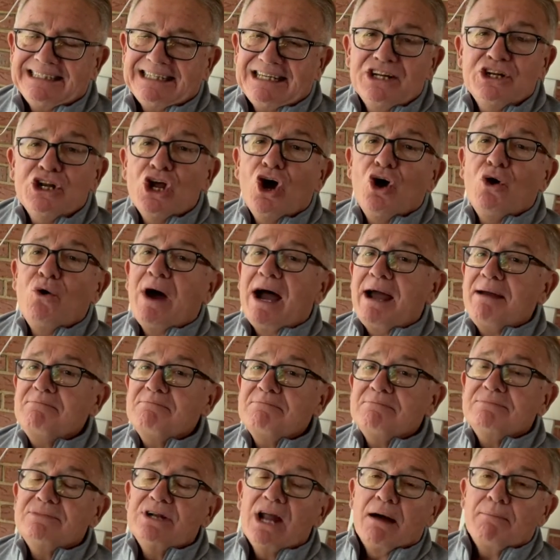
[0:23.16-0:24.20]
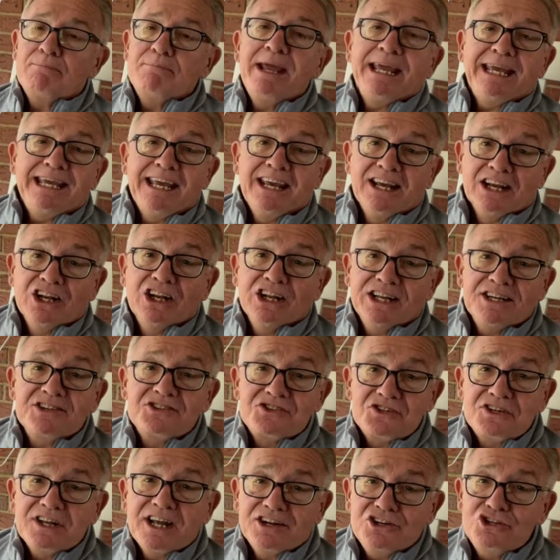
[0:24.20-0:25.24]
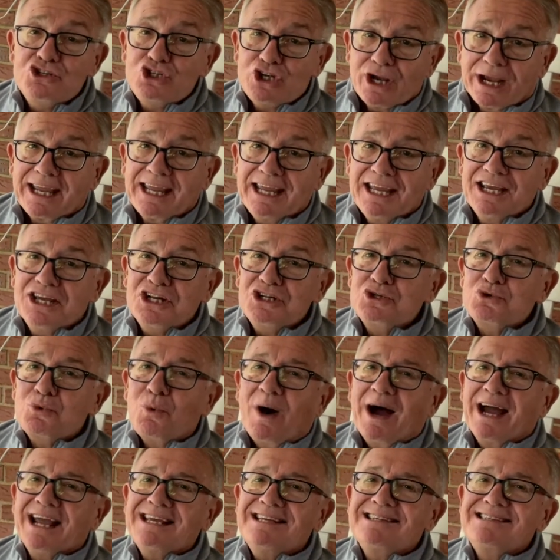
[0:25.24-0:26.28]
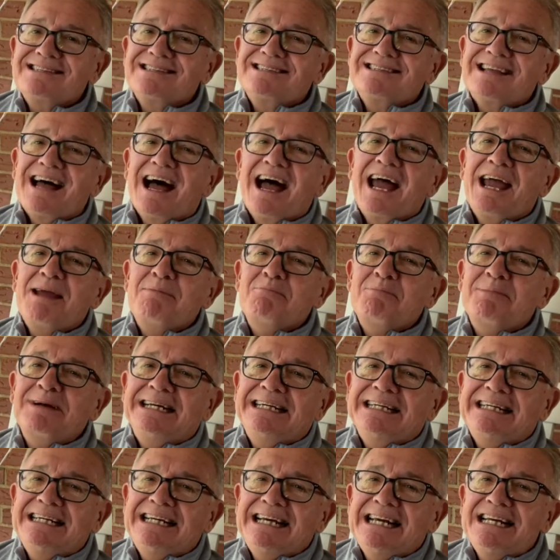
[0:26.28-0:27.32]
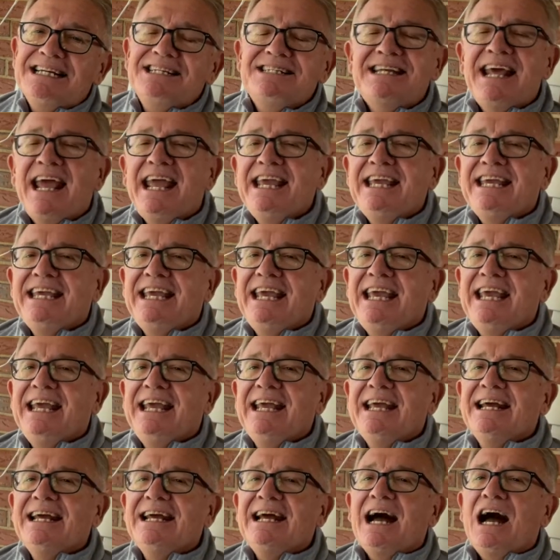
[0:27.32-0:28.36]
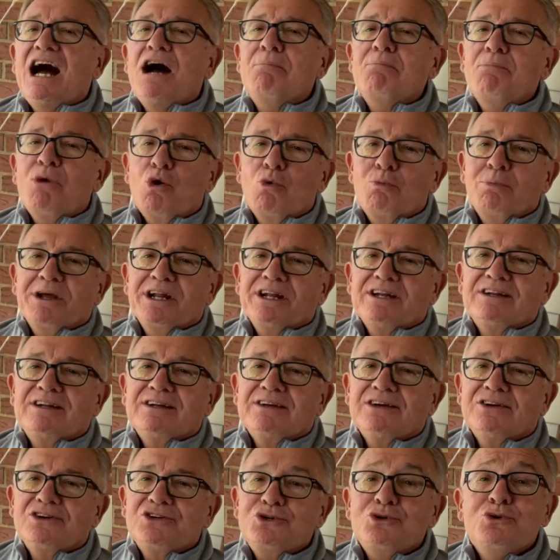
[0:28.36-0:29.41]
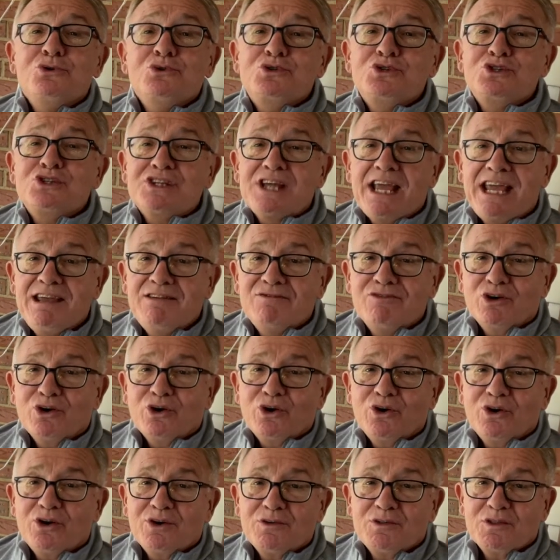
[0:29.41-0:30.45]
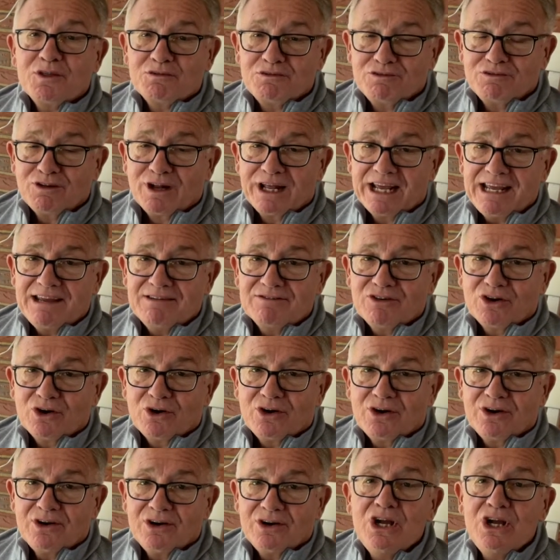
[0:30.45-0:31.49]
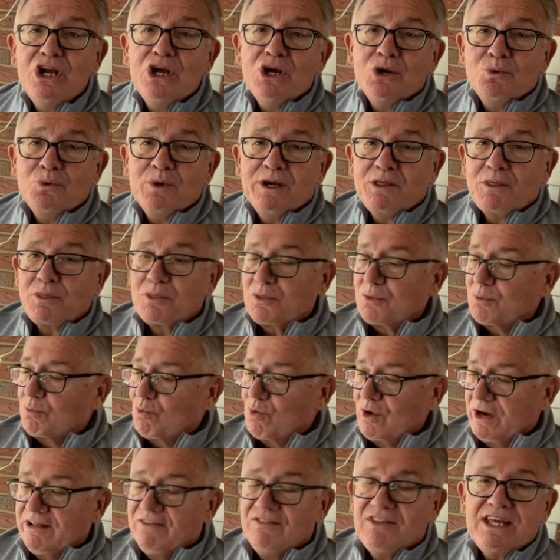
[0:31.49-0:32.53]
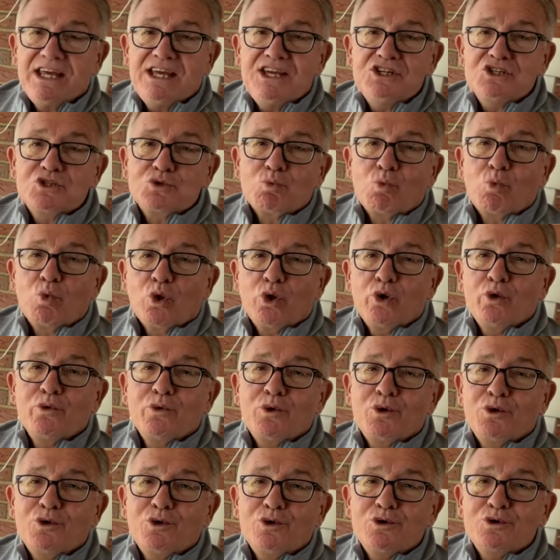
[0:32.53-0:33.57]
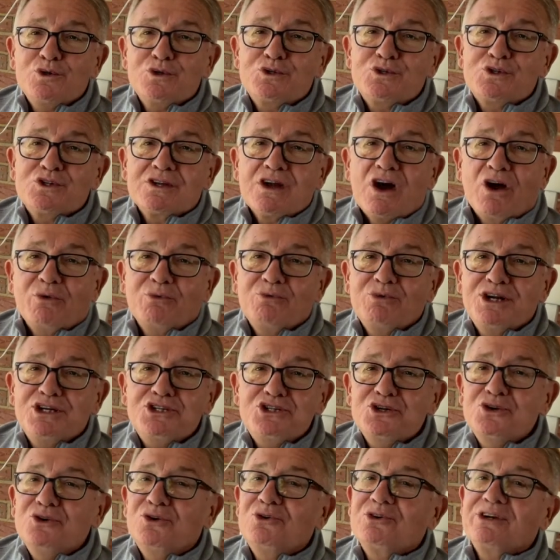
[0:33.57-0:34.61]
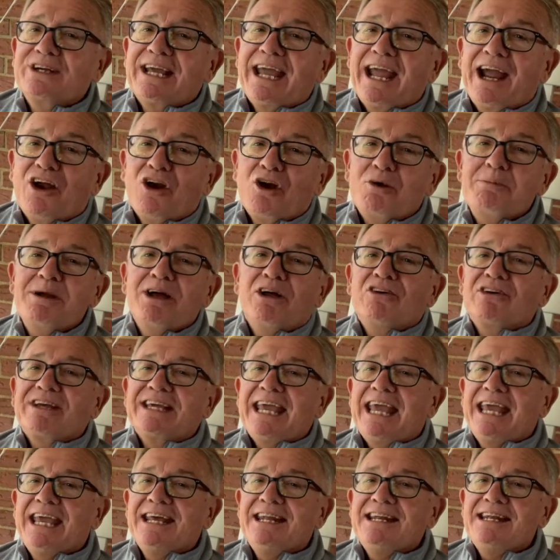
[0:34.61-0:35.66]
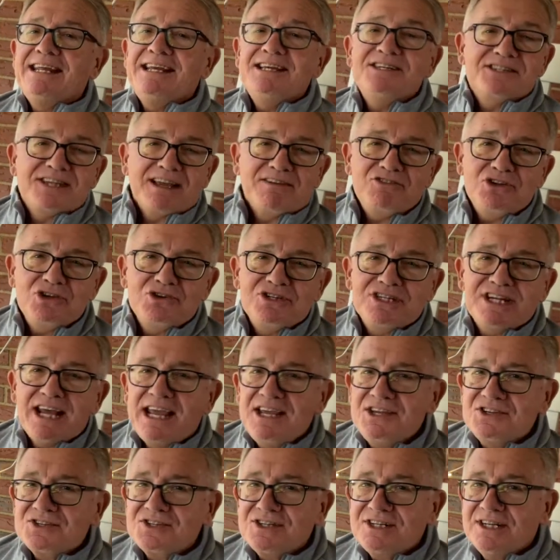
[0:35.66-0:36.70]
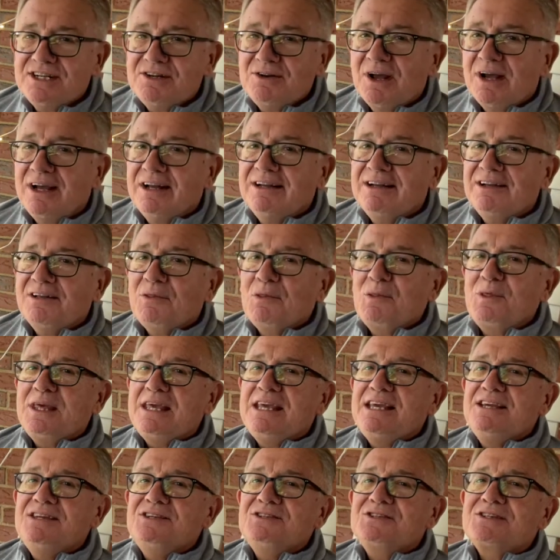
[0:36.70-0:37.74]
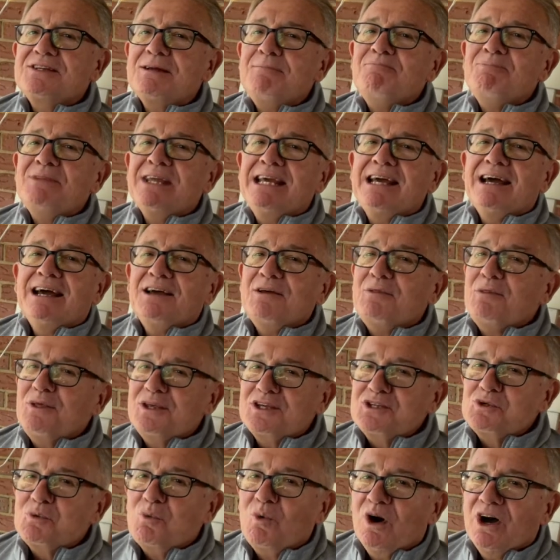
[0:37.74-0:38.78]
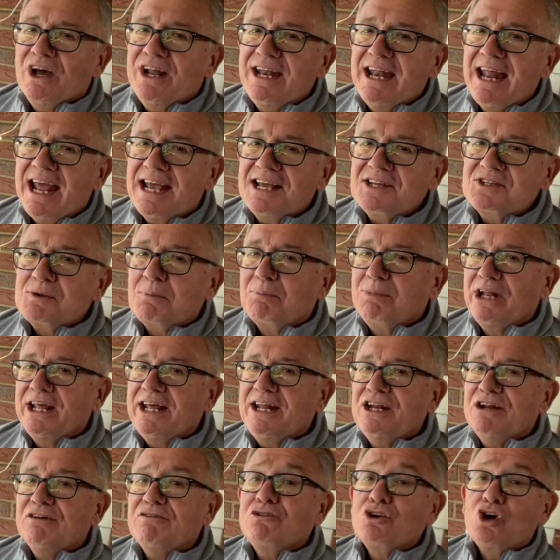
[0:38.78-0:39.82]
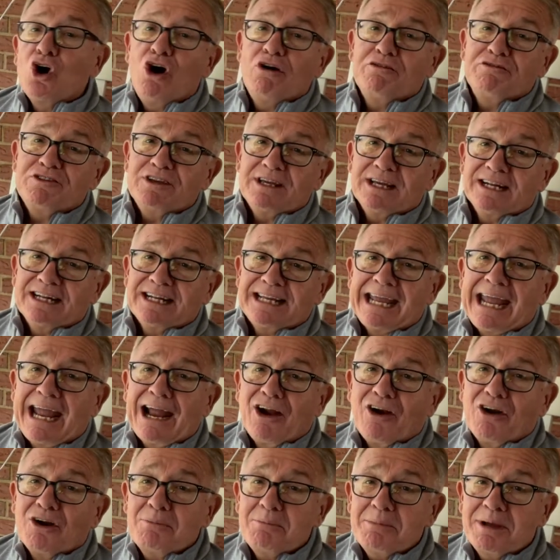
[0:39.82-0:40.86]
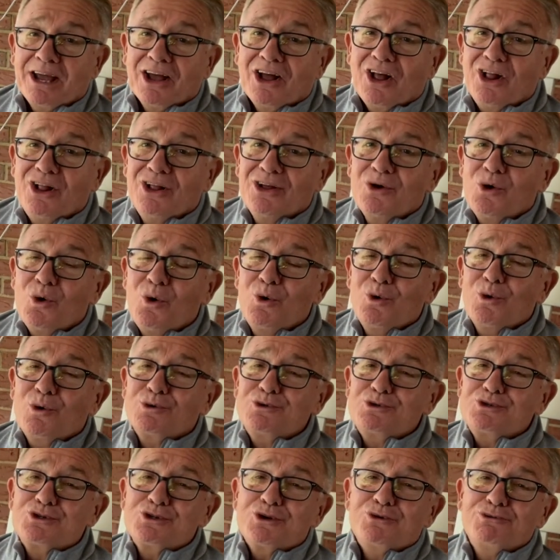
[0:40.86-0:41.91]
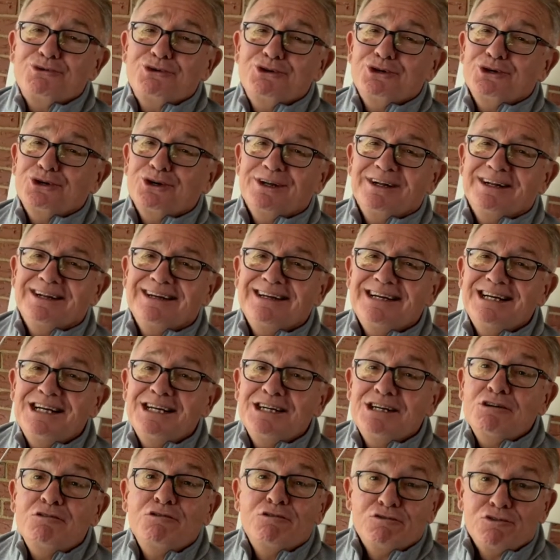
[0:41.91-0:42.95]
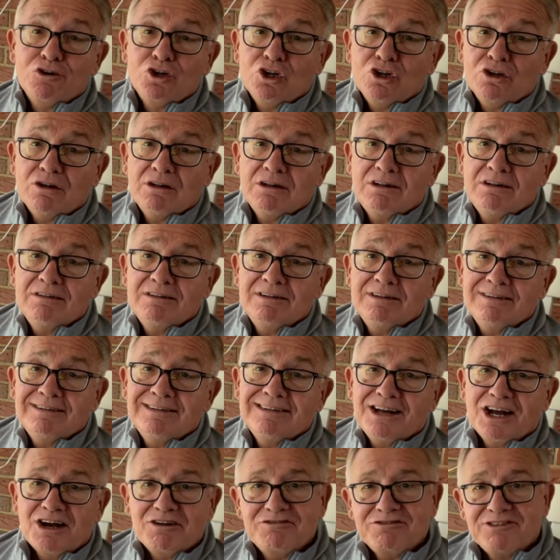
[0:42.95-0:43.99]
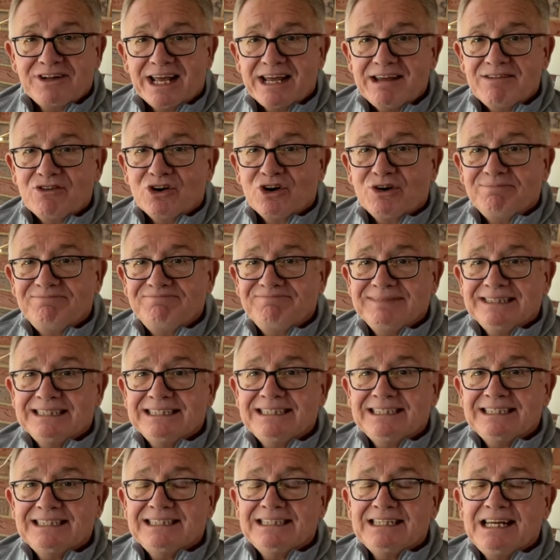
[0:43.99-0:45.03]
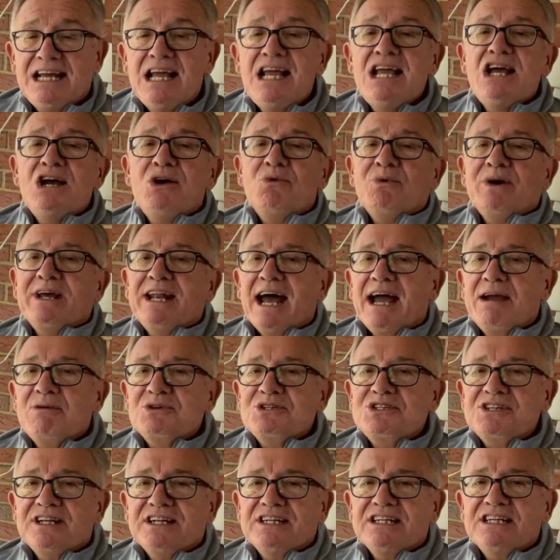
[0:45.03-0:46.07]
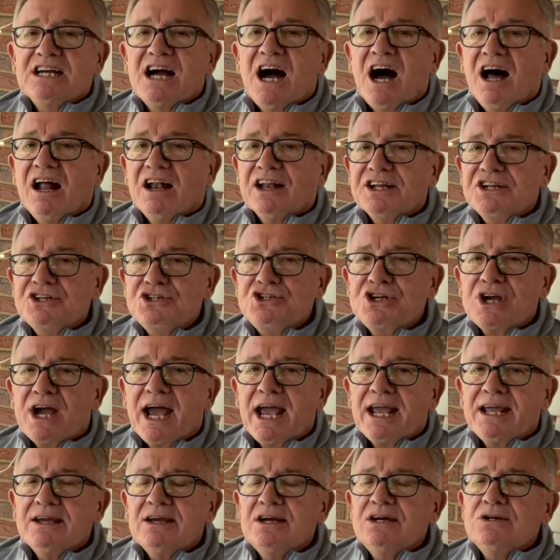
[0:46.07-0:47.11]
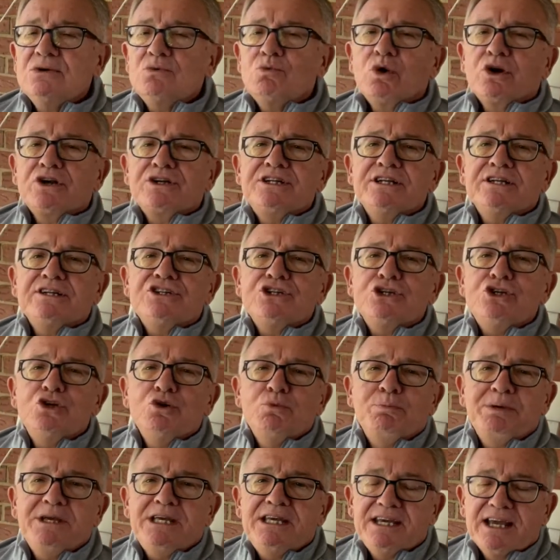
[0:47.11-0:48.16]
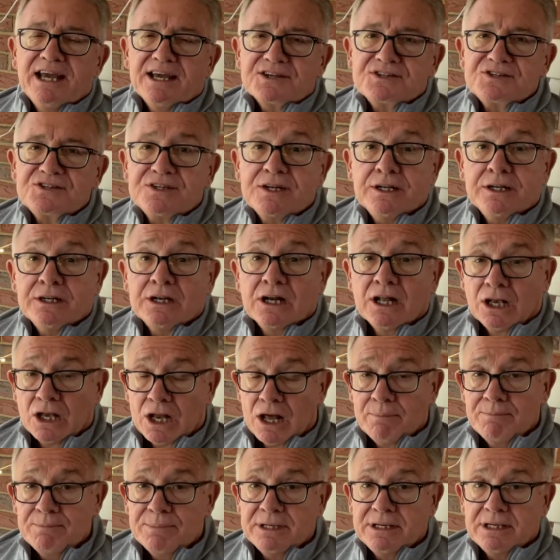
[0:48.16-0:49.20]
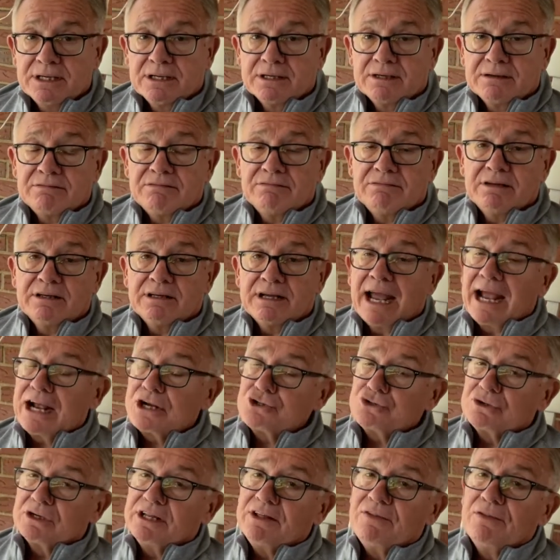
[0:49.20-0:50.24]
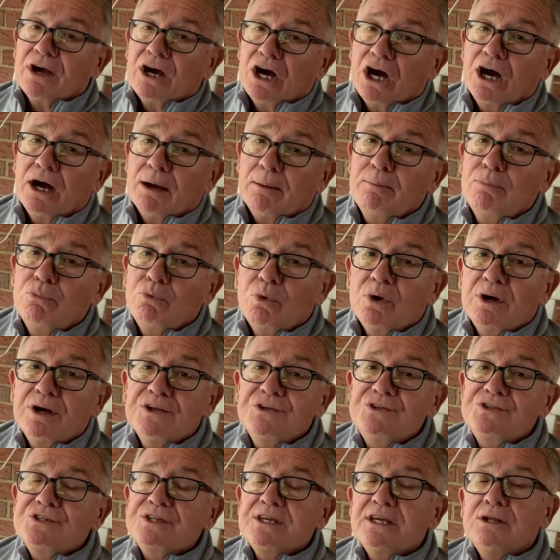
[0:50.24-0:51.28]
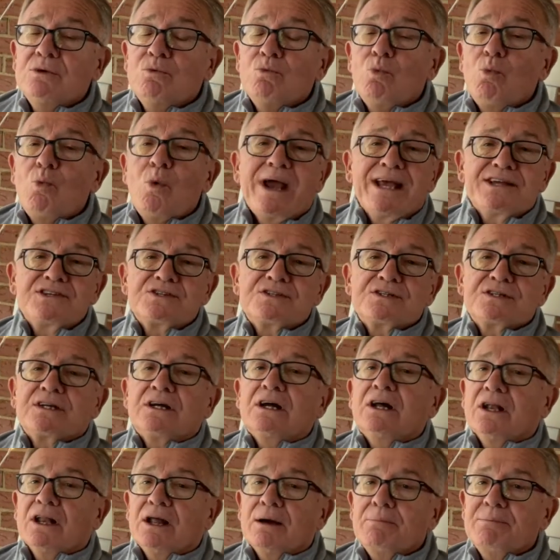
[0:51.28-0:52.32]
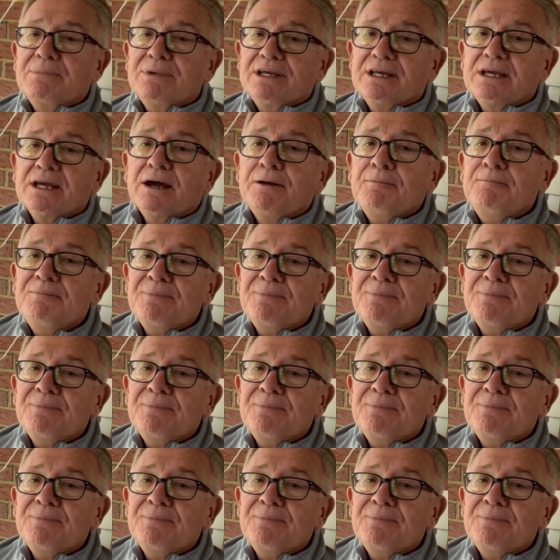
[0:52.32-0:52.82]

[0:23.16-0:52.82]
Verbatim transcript: No, I'm not making a list and checking it twice. I'm taking a moment to savor the flavor with one of these Werther's Original caramel candies. Have you tasted these? Uh, this one has a blend of coffee and caramel. Oh, so good. Full of flavor. When I was in college, I worked at UPS in Columbia. Actually, the hub was in West Columbia.